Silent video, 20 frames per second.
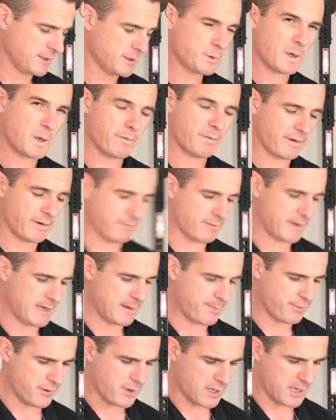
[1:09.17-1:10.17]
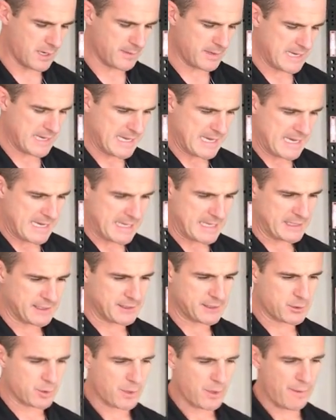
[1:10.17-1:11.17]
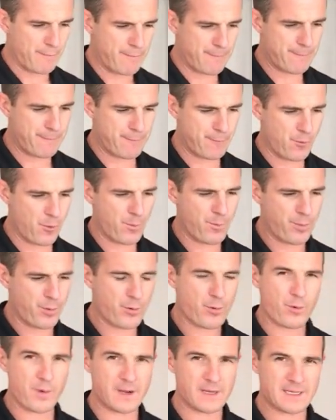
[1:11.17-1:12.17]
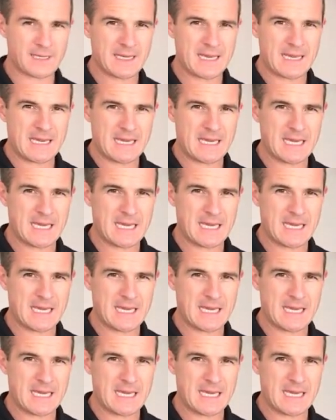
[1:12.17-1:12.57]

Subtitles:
12-week rehab program is doing a 4-point